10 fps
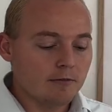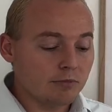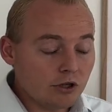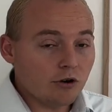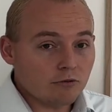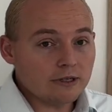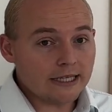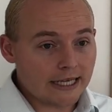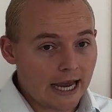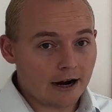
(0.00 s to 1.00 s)
You don't
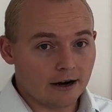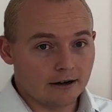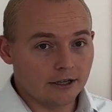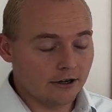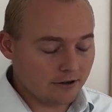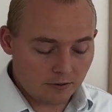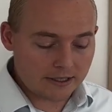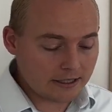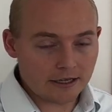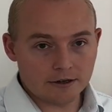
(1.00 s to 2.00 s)
really care. It
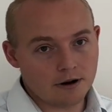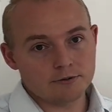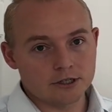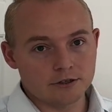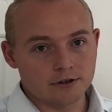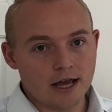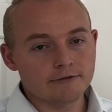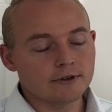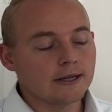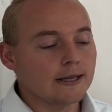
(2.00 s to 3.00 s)
wasn't an interruption in your life.
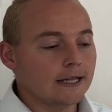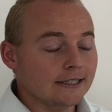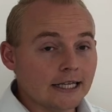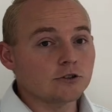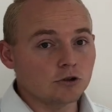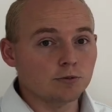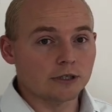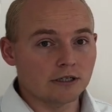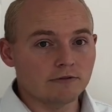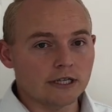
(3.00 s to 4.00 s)
That's super
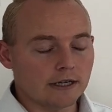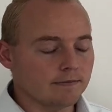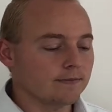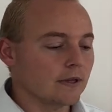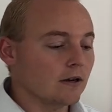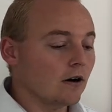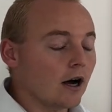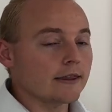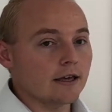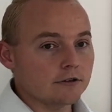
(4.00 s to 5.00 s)
convenient.
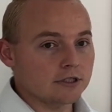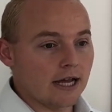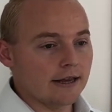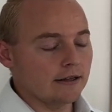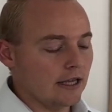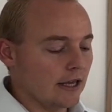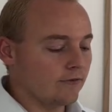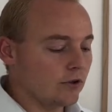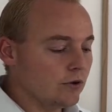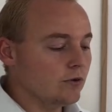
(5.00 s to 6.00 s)
On the other side, if
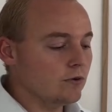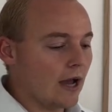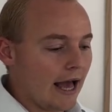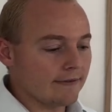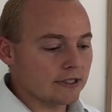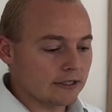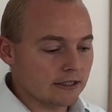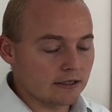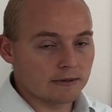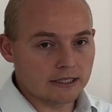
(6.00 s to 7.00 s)
you have a
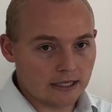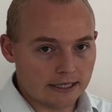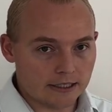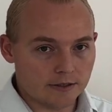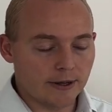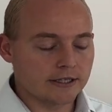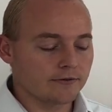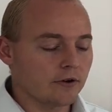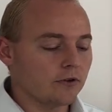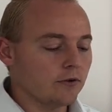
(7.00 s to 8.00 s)
system that's less expensive,
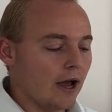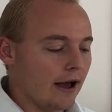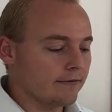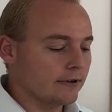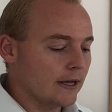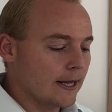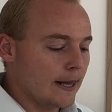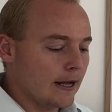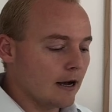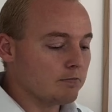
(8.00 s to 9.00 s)
if you have
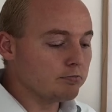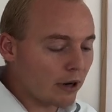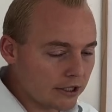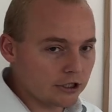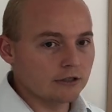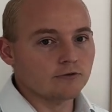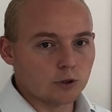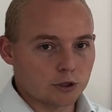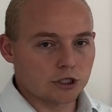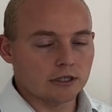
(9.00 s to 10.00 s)
a budget
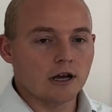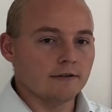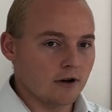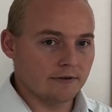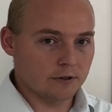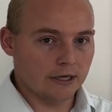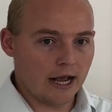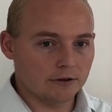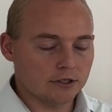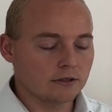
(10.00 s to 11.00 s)
version of off-grid
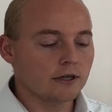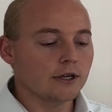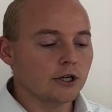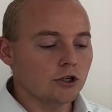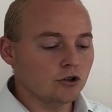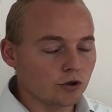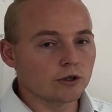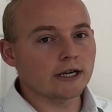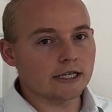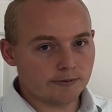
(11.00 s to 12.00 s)
house, you're
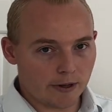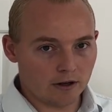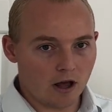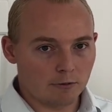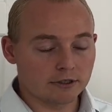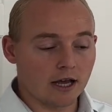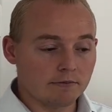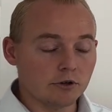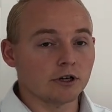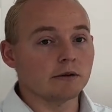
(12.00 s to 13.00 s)
going to spend a lot more time.
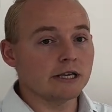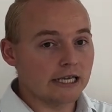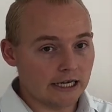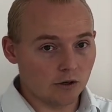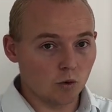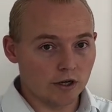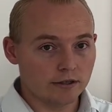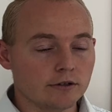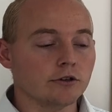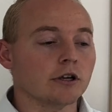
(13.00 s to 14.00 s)
You're going to be getting wood.
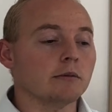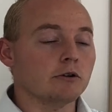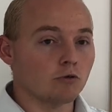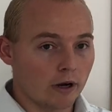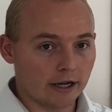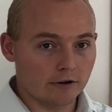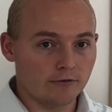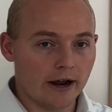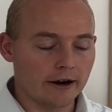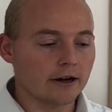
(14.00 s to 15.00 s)
You're going to be running a
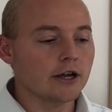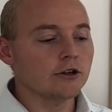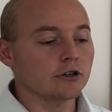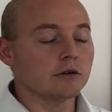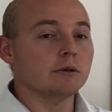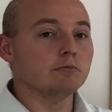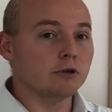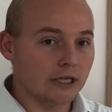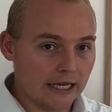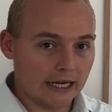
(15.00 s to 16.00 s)
fire. You're going to be
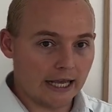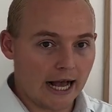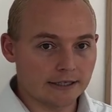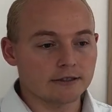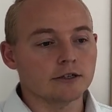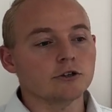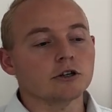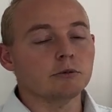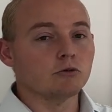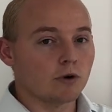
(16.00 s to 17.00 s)
getting gas lit. You're
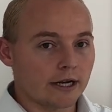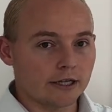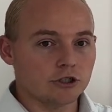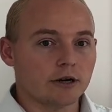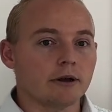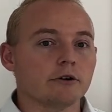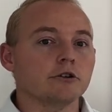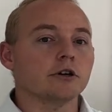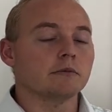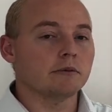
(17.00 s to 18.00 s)
going to be running a generator.
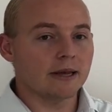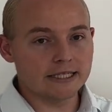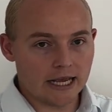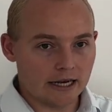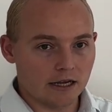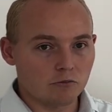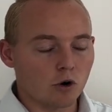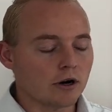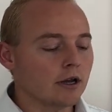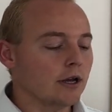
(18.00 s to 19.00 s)
You're going to be maintaining it
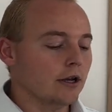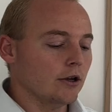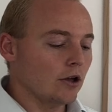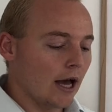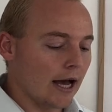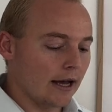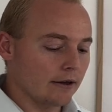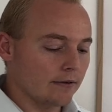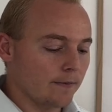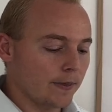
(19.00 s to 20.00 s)
more.
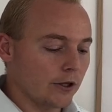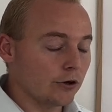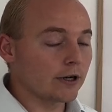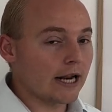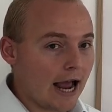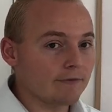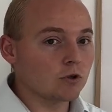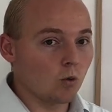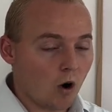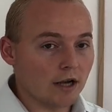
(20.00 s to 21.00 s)
You're going to have to
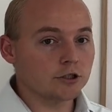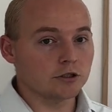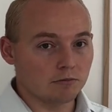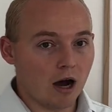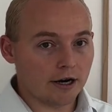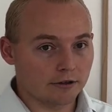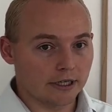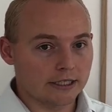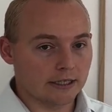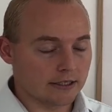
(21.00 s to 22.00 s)
watch your
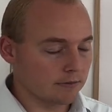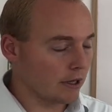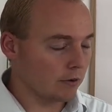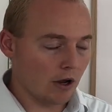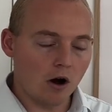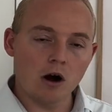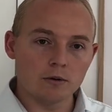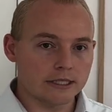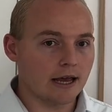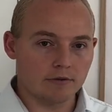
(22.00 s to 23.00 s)
monitoring system, and we
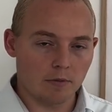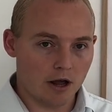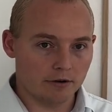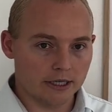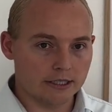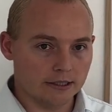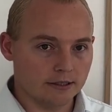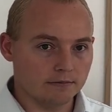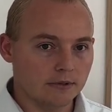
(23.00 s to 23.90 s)
always have a monitoring system.